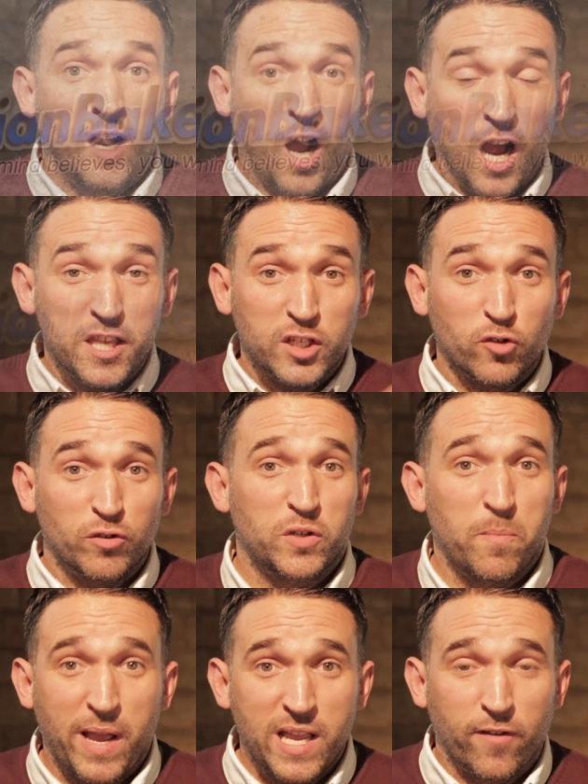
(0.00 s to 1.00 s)
Hi, this is Christian
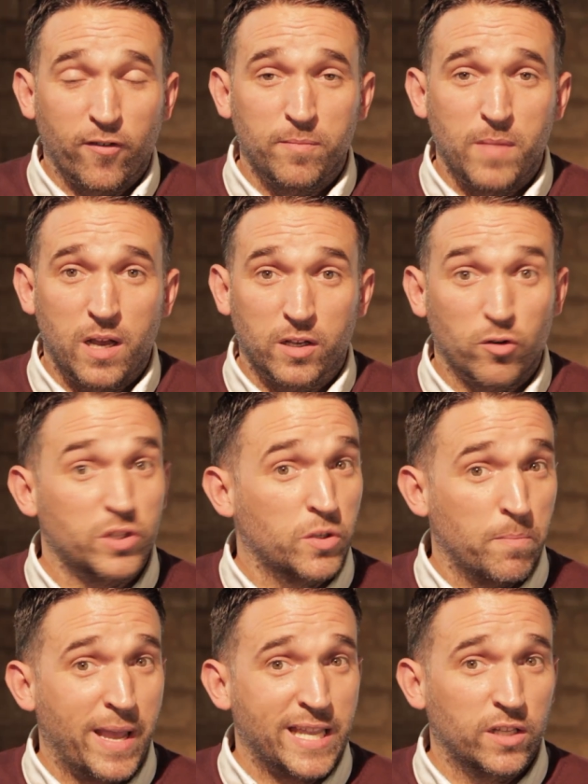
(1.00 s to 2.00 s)
Baker from
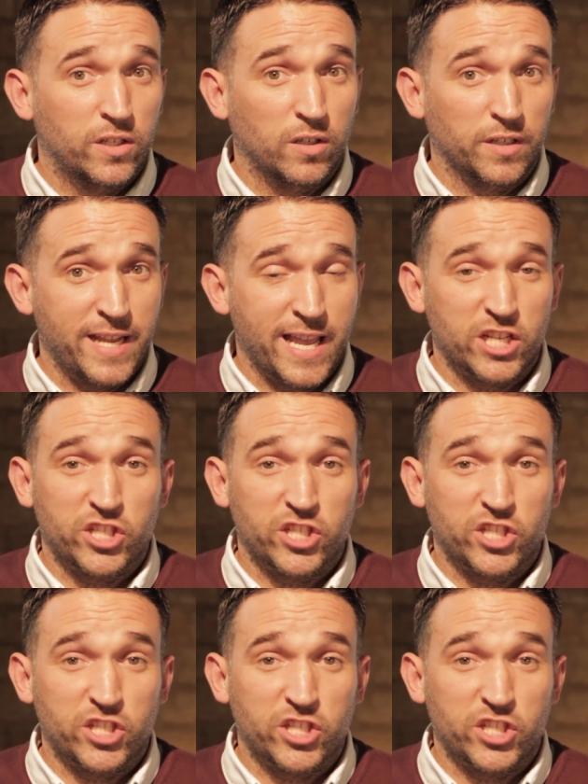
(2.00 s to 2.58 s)
christianbaker.net,